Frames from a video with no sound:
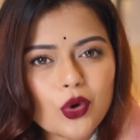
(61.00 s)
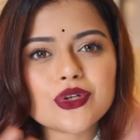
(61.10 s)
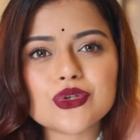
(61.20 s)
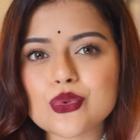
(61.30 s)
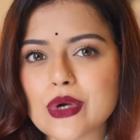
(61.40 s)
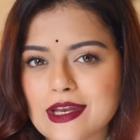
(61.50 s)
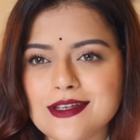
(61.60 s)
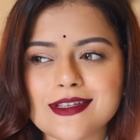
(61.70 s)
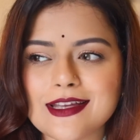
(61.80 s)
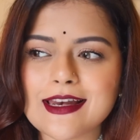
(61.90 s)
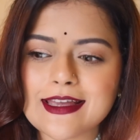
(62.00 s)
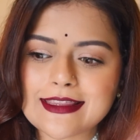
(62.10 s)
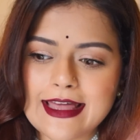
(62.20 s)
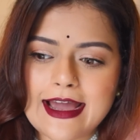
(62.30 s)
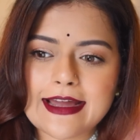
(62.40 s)
want to do anything
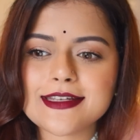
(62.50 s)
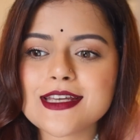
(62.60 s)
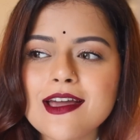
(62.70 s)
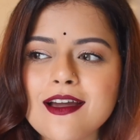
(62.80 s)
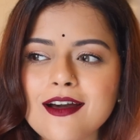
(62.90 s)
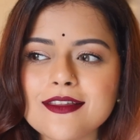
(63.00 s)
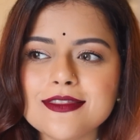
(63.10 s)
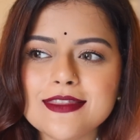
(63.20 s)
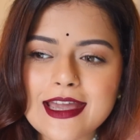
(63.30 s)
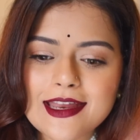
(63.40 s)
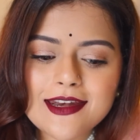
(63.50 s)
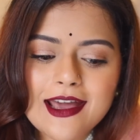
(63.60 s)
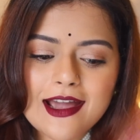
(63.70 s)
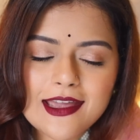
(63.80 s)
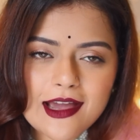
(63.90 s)
like that. Then
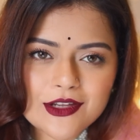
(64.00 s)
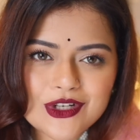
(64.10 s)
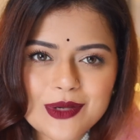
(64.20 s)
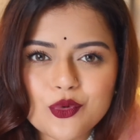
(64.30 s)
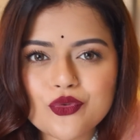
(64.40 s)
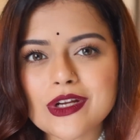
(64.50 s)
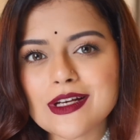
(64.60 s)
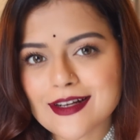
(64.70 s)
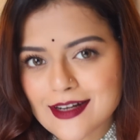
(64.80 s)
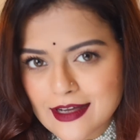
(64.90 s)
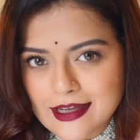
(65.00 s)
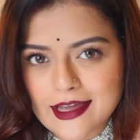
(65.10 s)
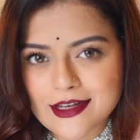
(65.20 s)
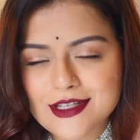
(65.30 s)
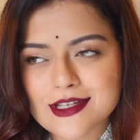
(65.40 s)
I actually moved a little
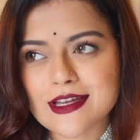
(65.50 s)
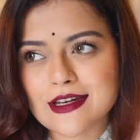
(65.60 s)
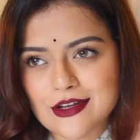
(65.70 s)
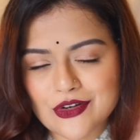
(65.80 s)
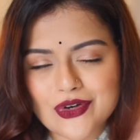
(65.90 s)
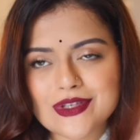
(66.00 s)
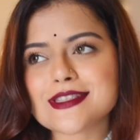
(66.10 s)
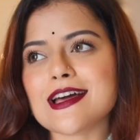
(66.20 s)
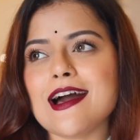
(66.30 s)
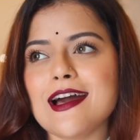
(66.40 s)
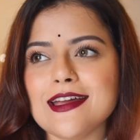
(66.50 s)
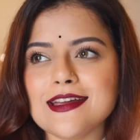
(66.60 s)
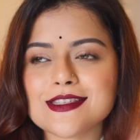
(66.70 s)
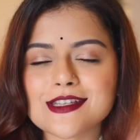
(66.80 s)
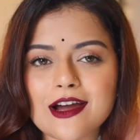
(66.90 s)
ahead in years.
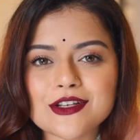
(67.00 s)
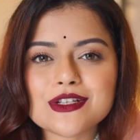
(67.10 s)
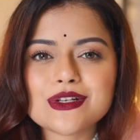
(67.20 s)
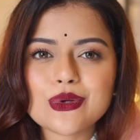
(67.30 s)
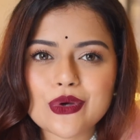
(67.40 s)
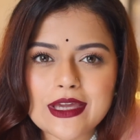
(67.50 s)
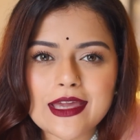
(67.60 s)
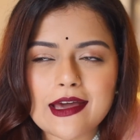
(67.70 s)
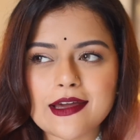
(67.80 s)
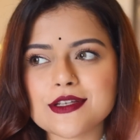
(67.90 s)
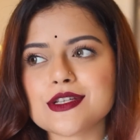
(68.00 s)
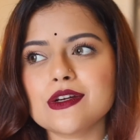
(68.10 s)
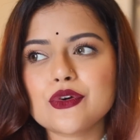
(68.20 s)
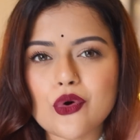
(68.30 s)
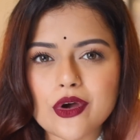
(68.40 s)
I started looking at
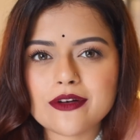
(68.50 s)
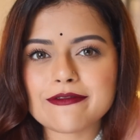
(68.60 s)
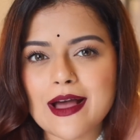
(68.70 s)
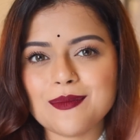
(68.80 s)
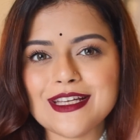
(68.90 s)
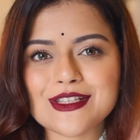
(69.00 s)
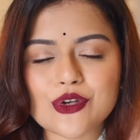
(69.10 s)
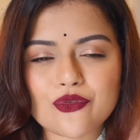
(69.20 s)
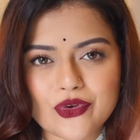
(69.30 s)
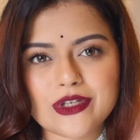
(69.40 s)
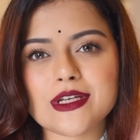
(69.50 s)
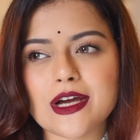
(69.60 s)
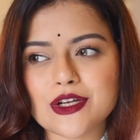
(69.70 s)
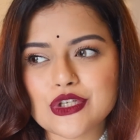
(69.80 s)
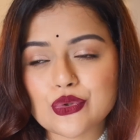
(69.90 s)
royal families of
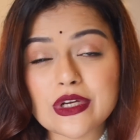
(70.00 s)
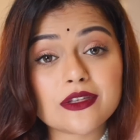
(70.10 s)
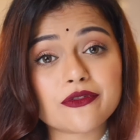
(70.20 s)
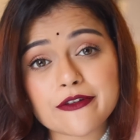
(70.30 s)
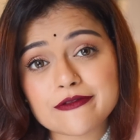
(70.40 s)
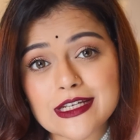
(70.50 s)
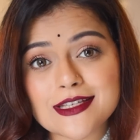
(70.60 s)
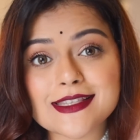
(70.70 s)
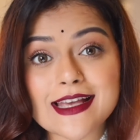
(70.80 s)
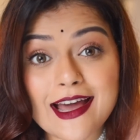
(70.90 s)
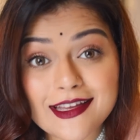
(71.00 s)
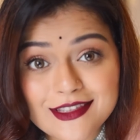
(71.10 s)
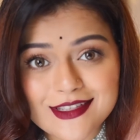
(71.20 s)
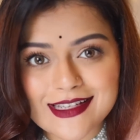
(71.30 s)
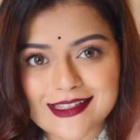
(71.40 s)
India during the 50s
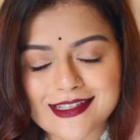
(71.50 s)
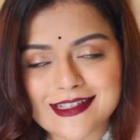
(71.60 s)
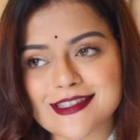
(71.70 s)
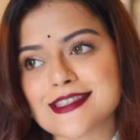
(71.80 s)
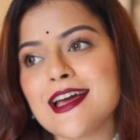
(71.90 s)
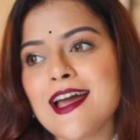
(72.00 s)
and the 60s,